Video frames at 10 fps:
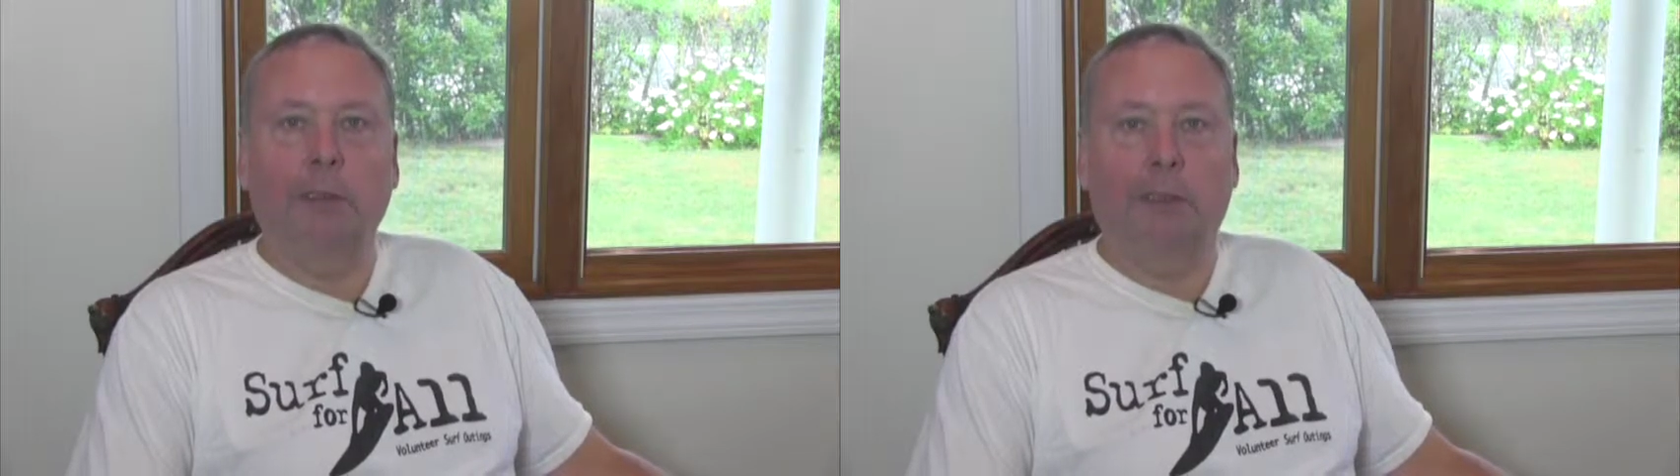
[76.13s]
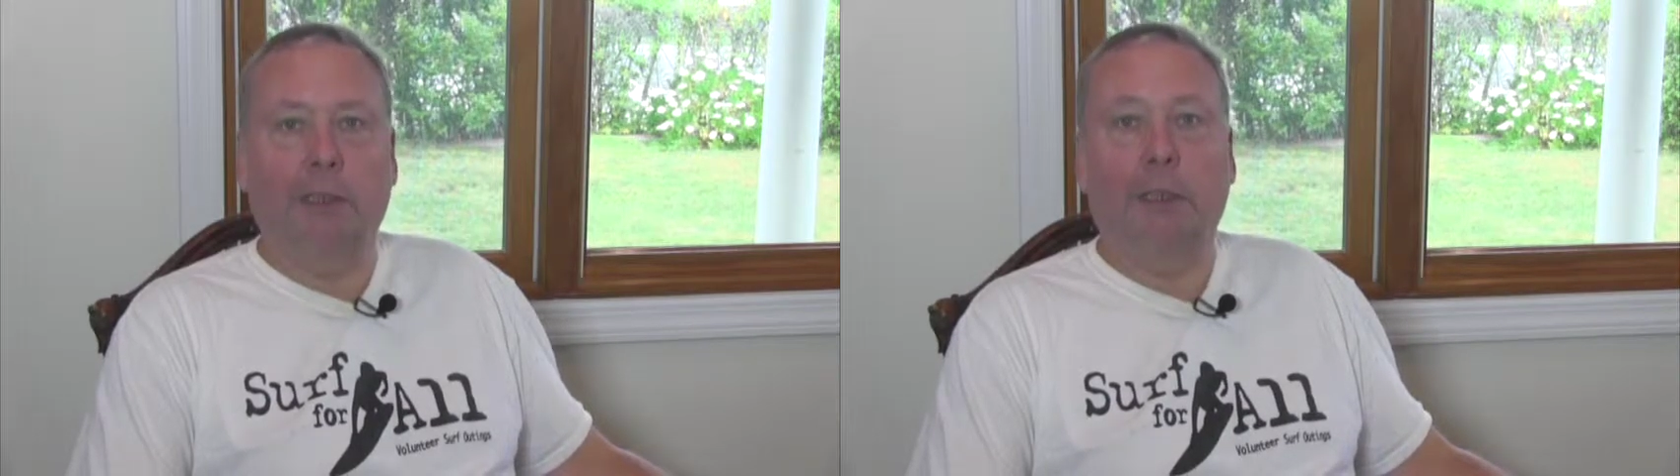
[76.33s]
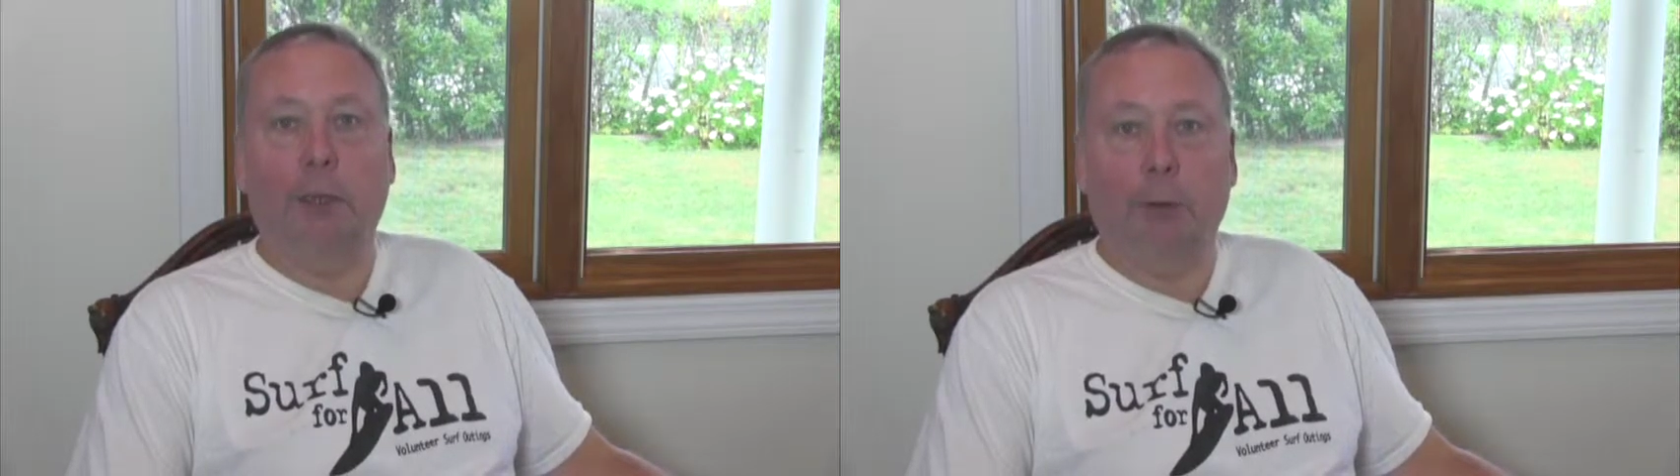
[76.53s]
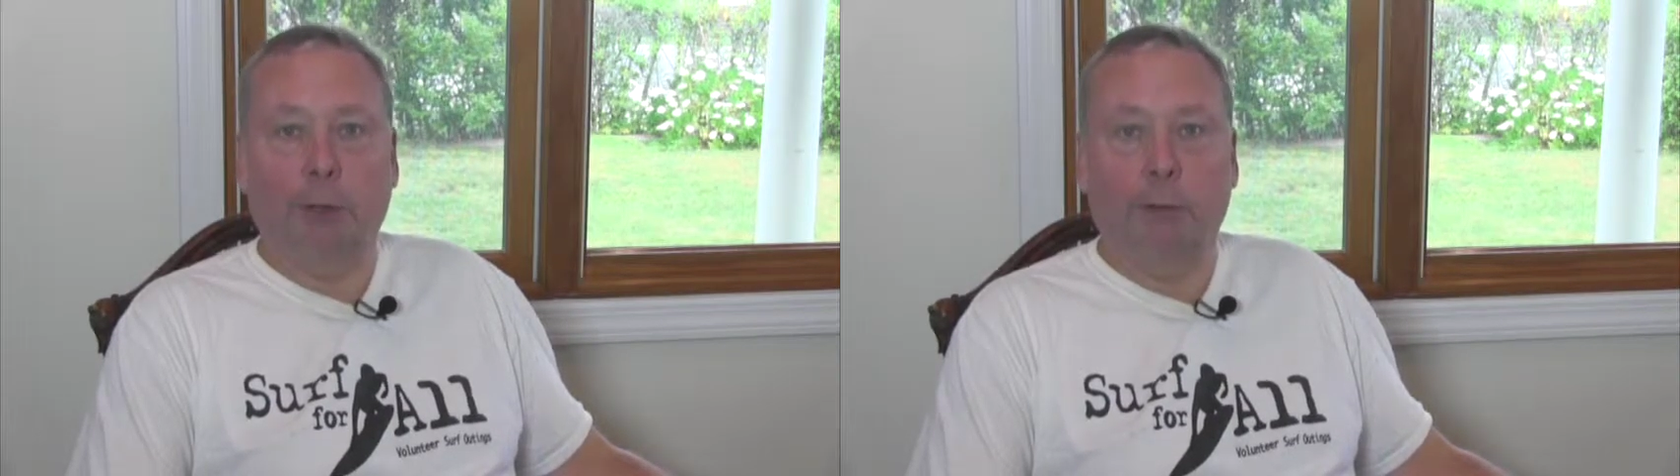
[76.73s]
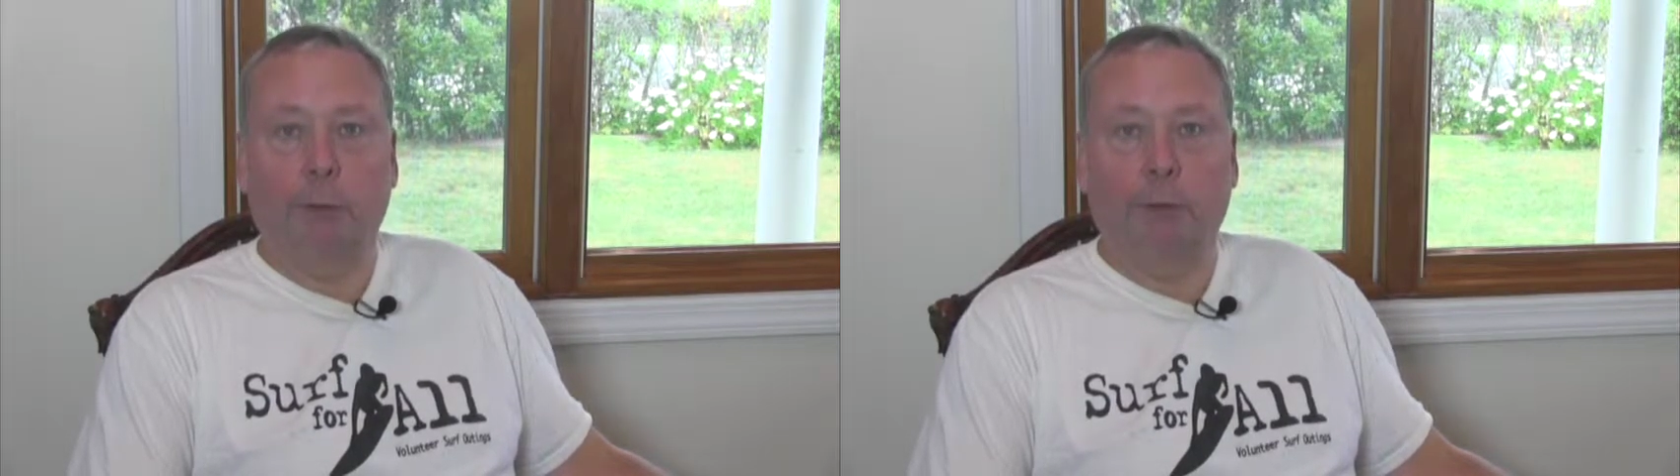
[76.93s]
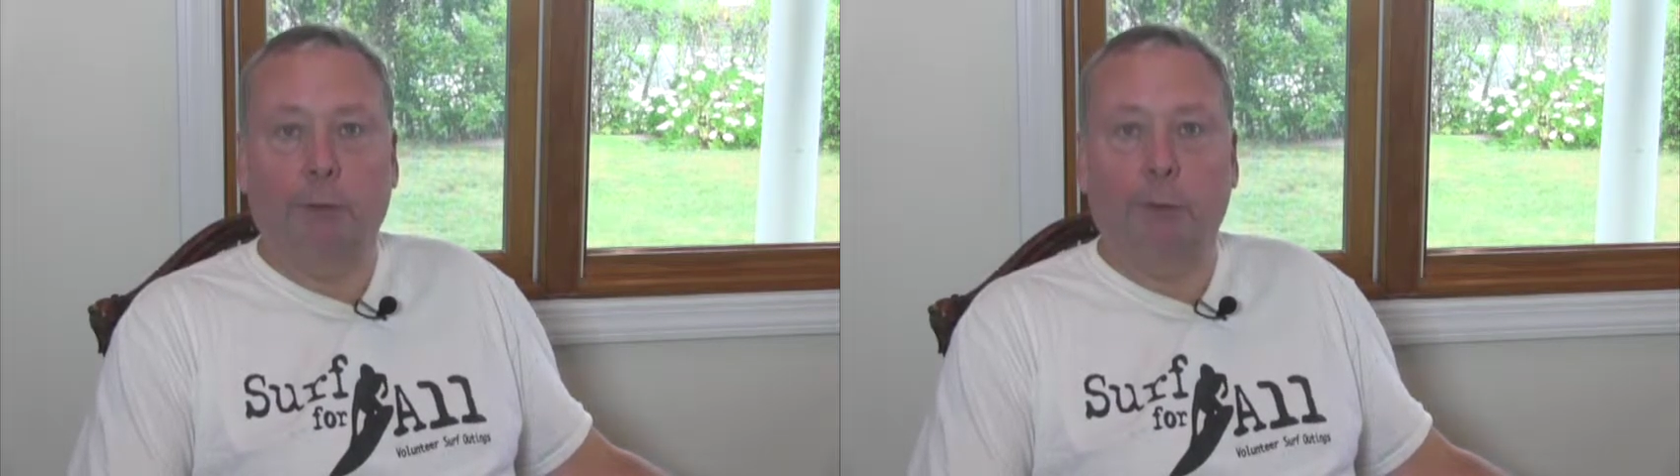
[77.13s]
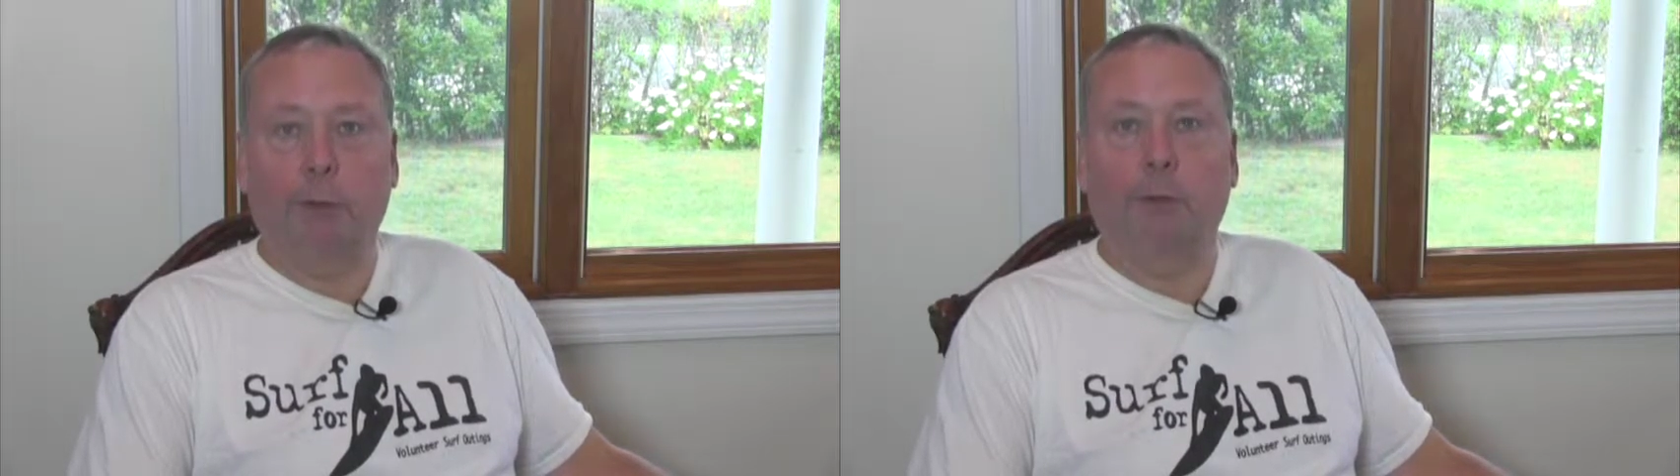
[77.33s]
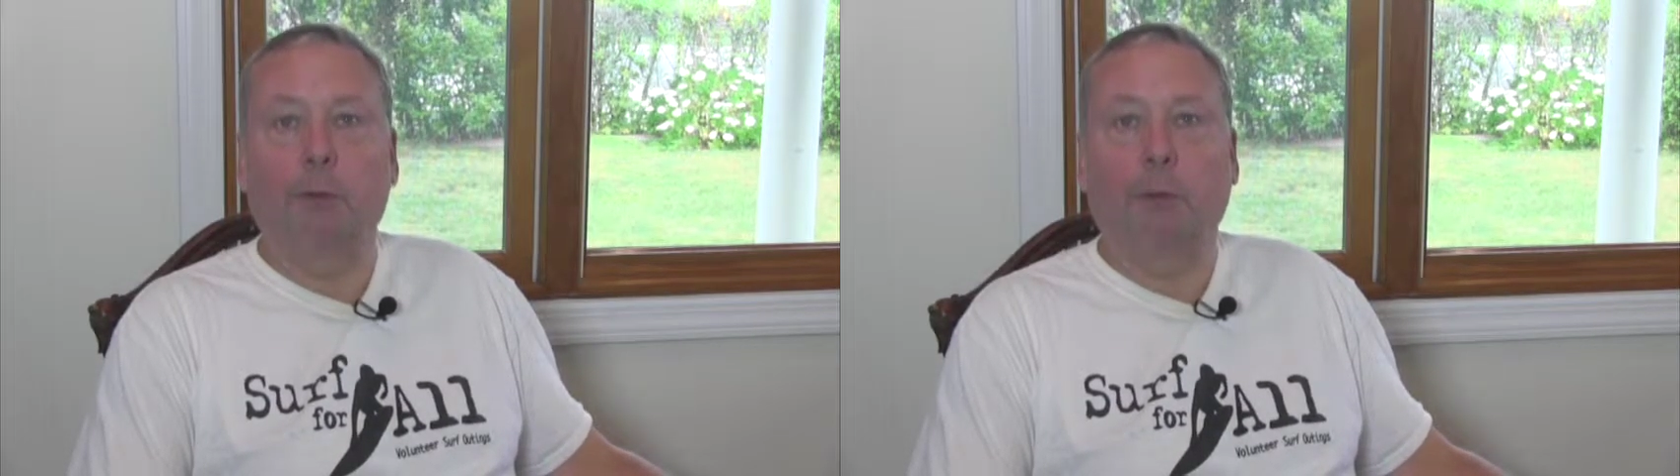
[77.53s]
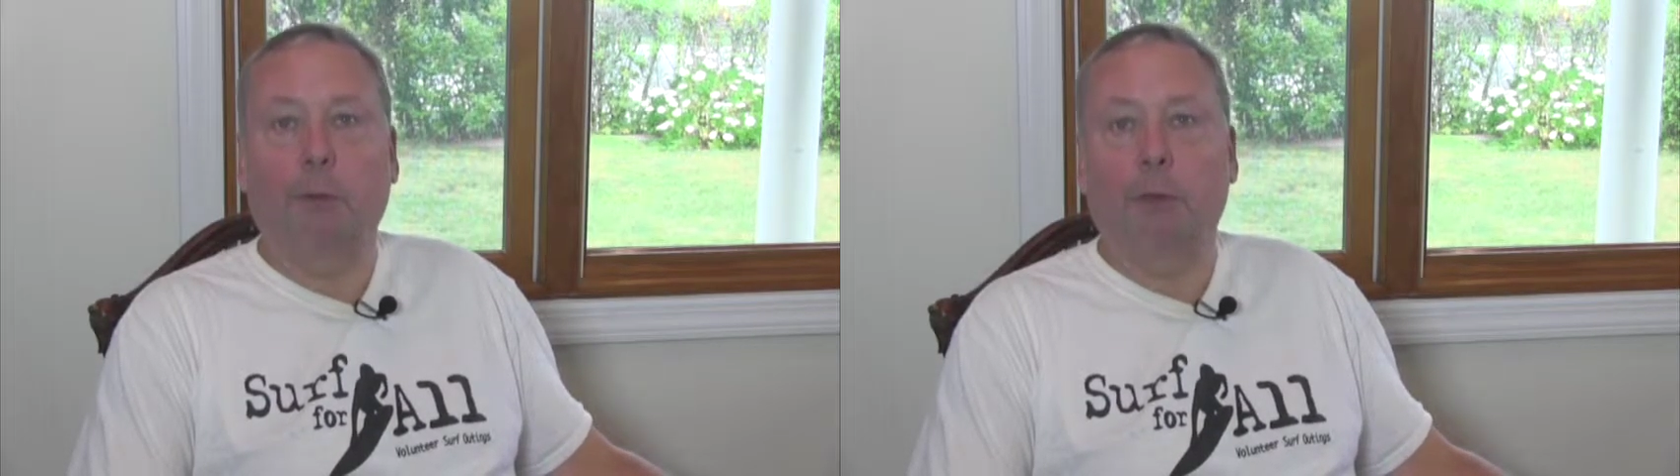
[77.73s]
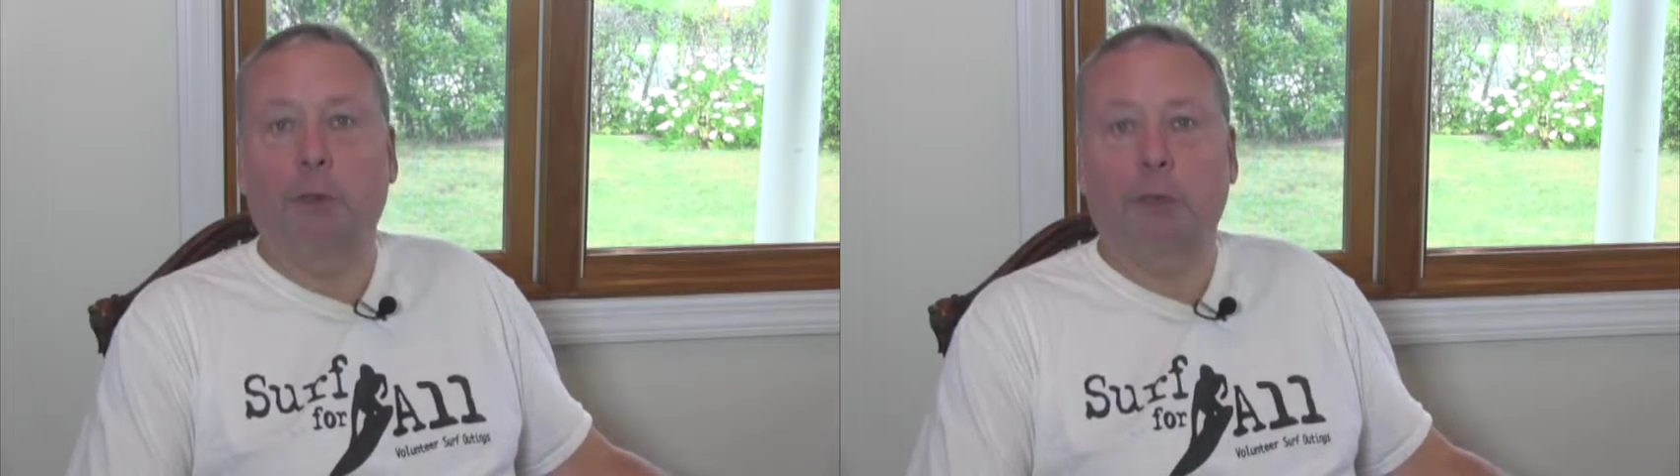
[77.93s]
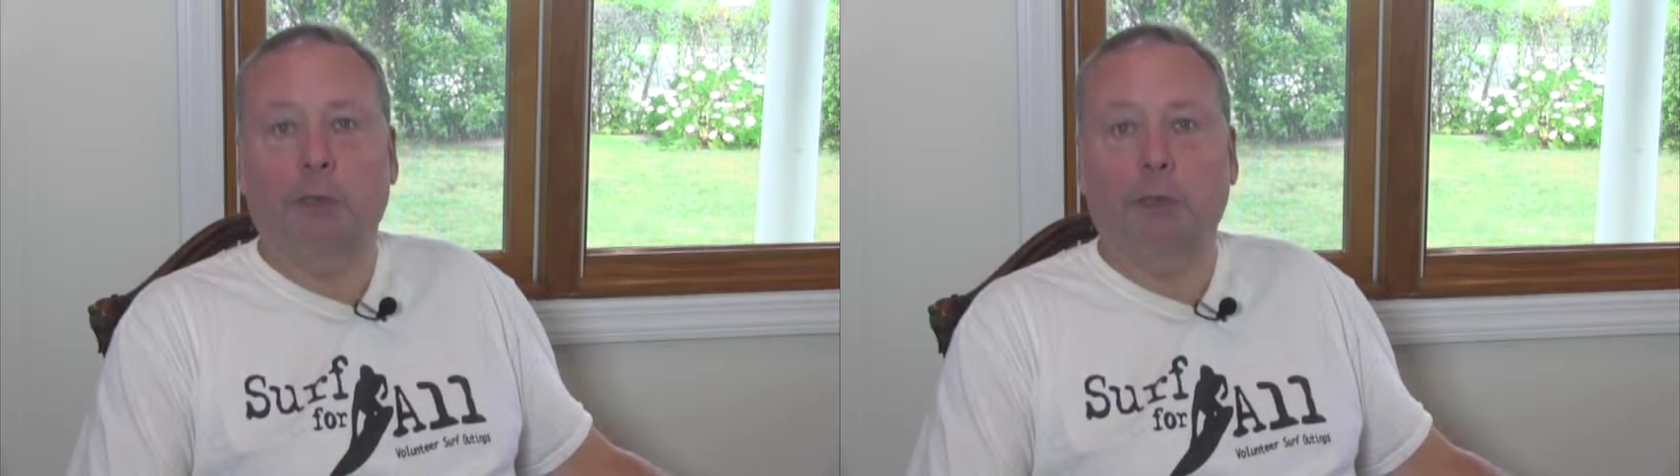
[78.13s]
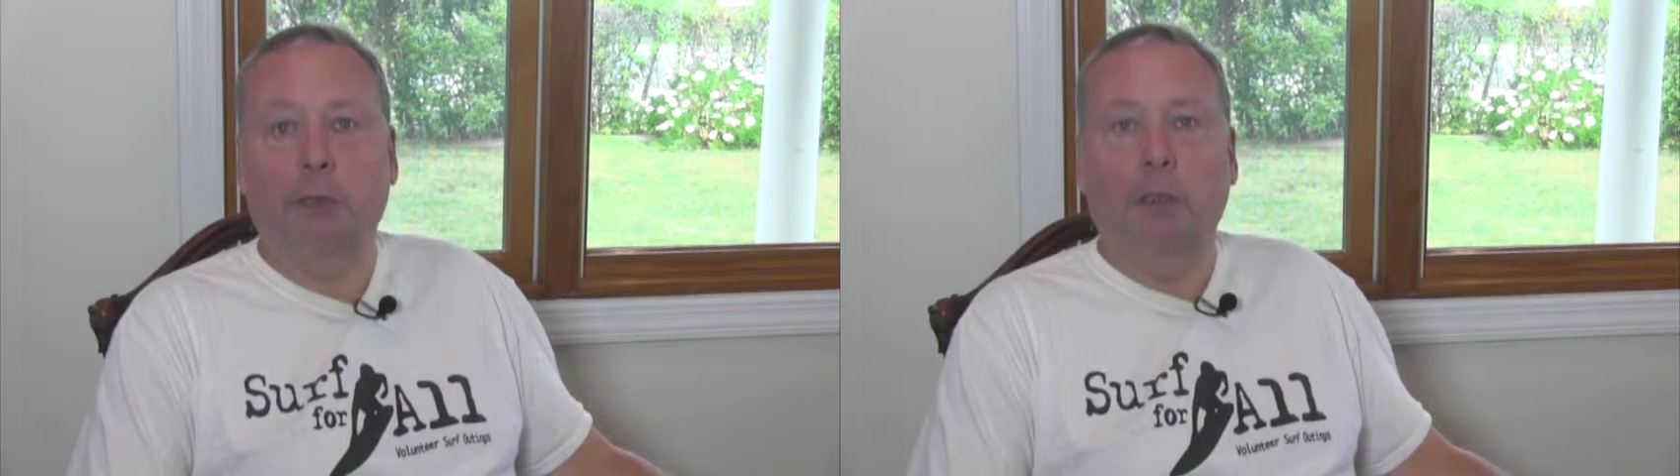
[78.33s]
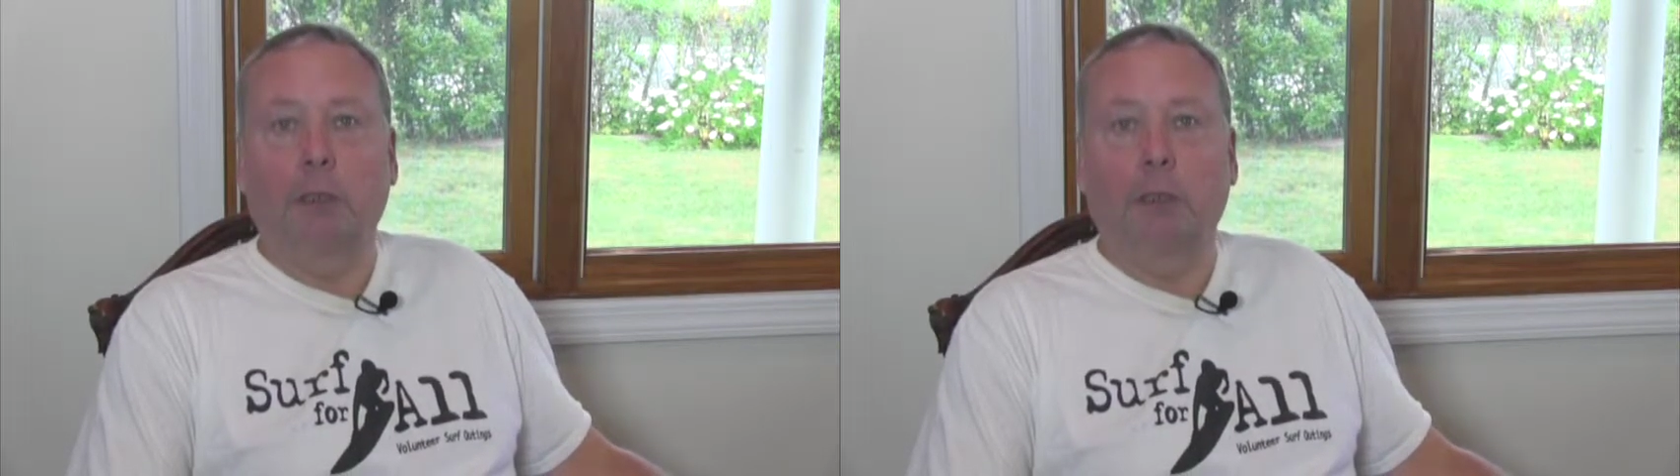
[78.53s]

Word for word: seen the ocean before but was